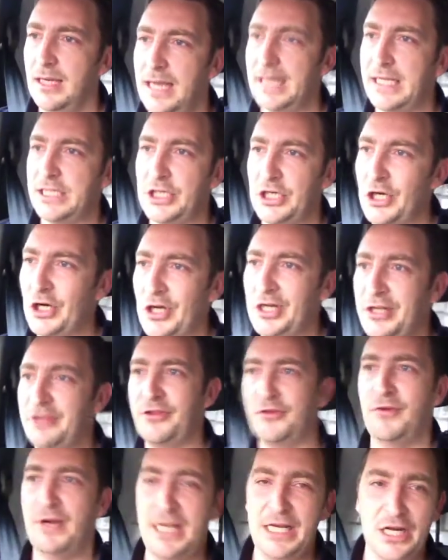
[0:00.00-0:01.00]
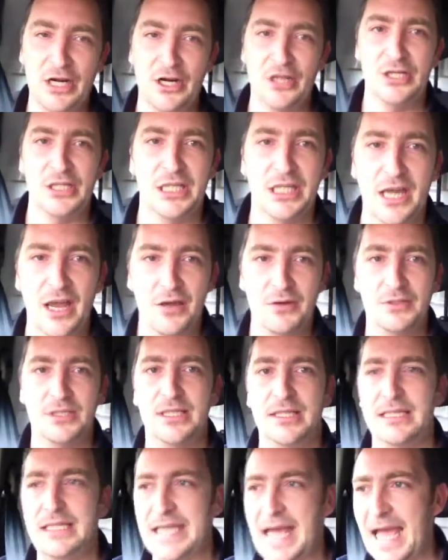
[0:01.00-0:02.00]
it's nearly 3 years ago to
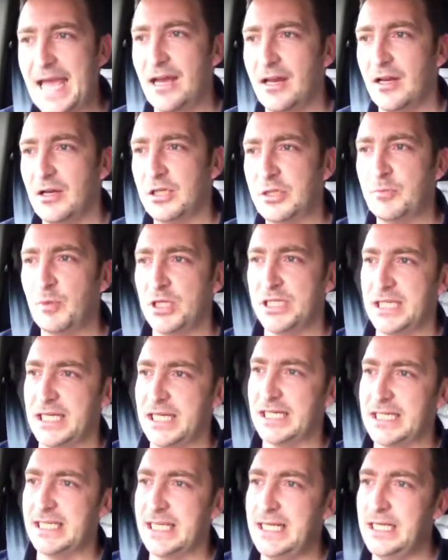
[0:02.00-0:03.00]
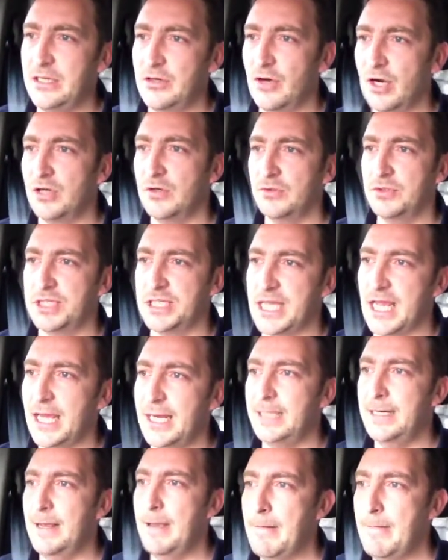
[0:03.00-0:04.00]
the day I lost my 16-year-old
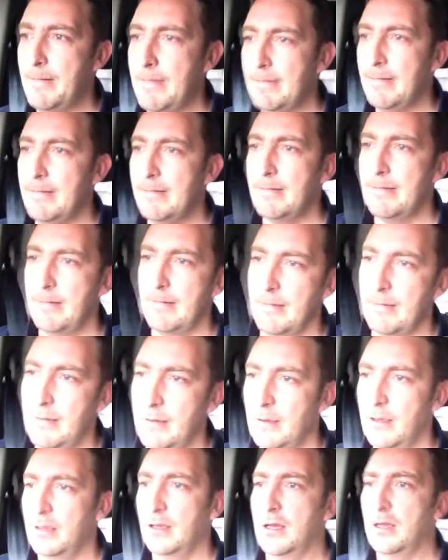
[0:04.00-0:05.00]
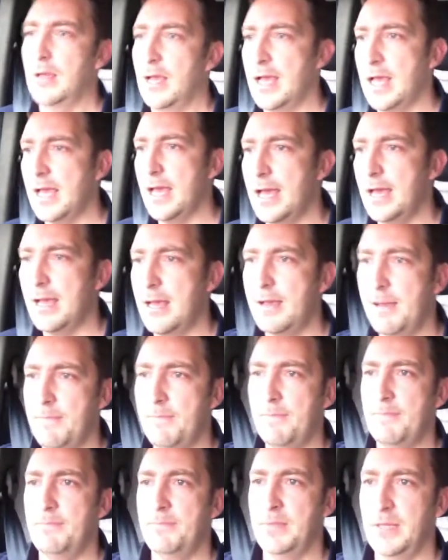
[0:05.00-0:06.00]
son.
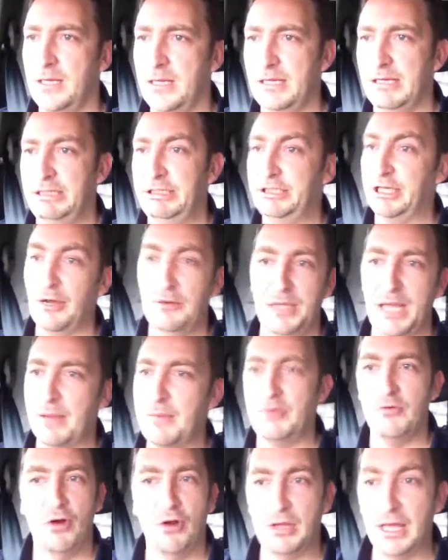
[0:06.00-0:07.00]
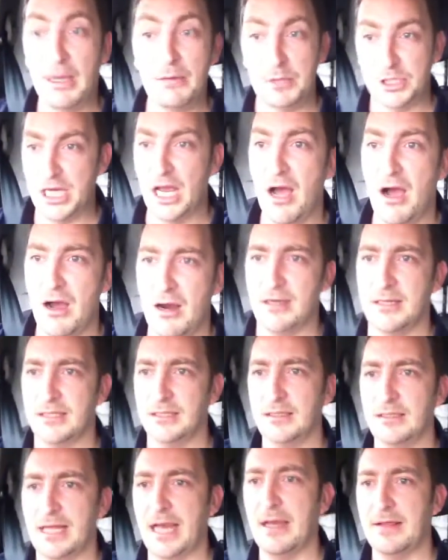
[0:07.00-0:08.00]
And don't get me wrong, that was hard.
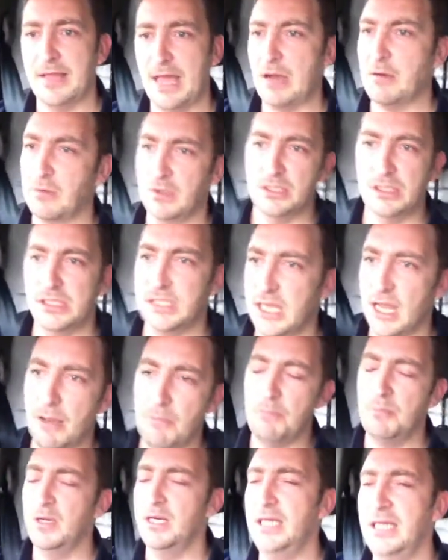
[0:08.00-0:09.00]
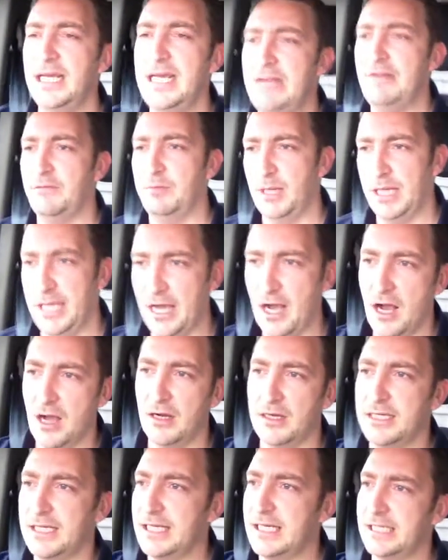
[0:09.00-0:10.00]
That was unbelievably
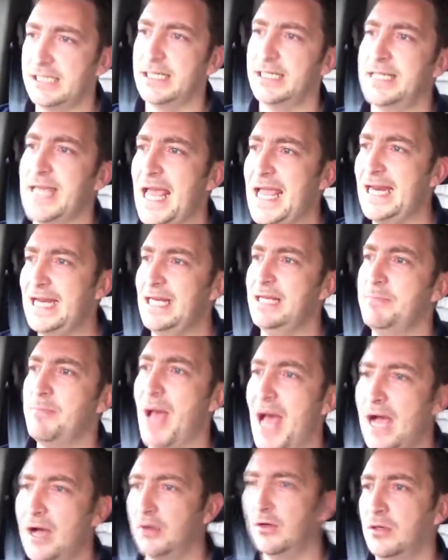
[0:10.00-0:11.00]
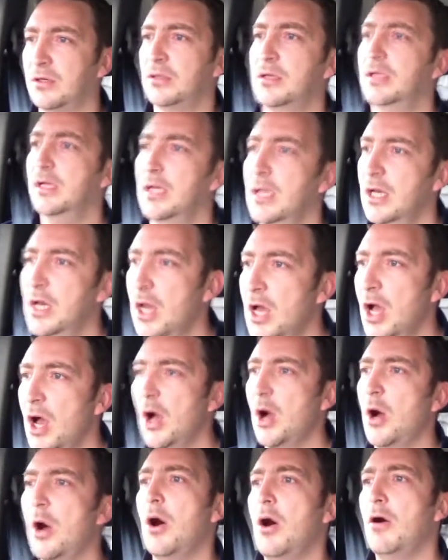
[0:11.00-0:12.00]
hard, and it's a daily battle
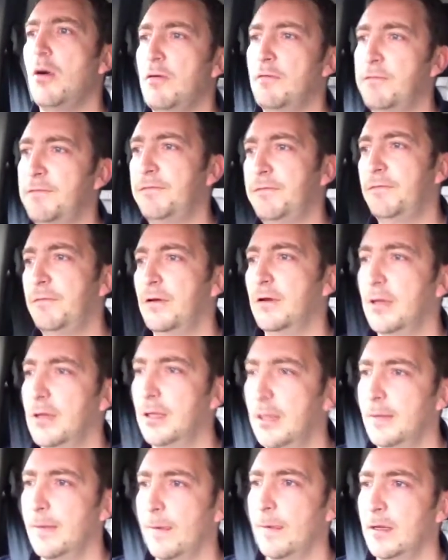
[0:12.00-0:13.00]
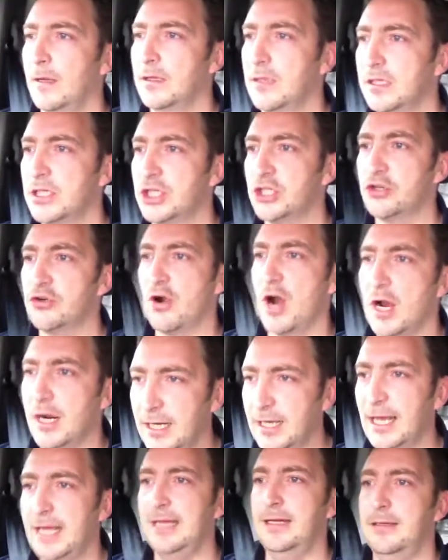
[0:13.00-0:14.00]
of
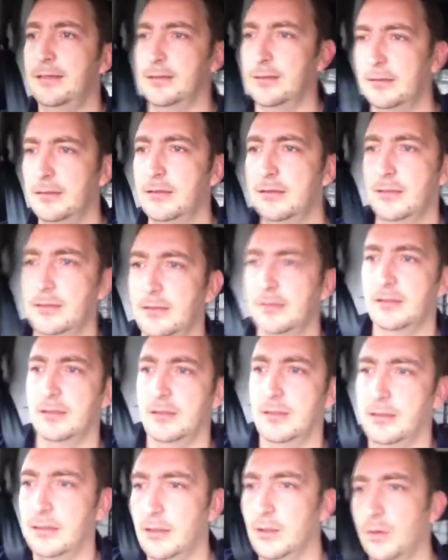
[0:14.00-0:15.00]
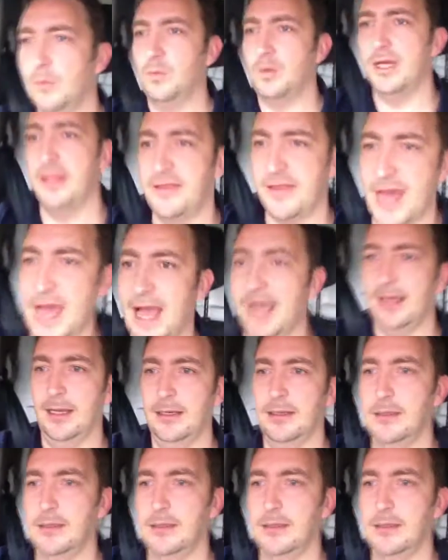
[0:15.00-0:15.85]
struggling with that,